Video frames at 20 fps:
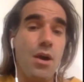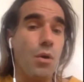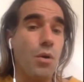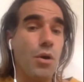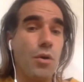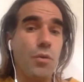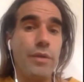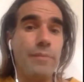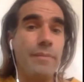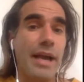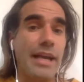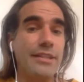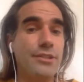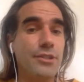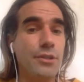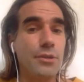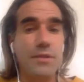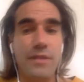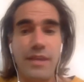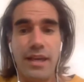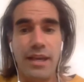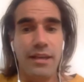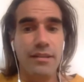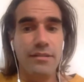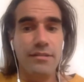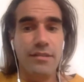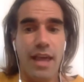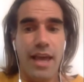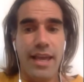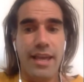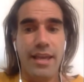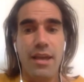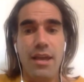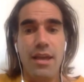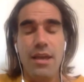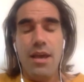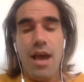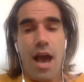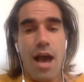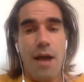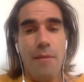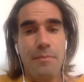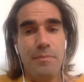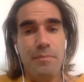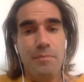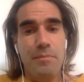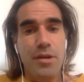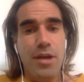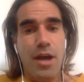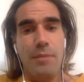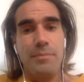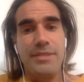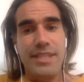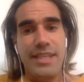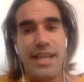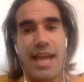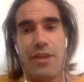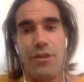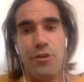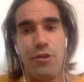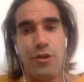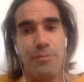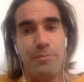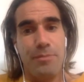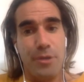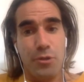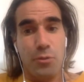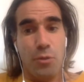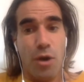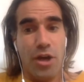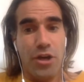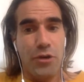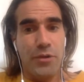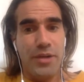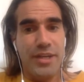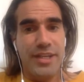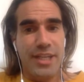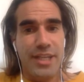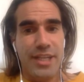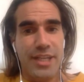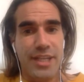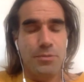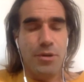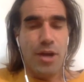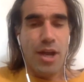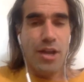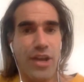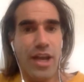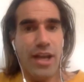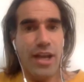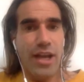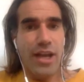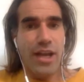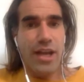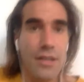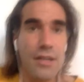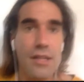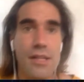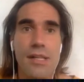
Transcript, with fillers: Or we might do things like um, come together and build water retention projects.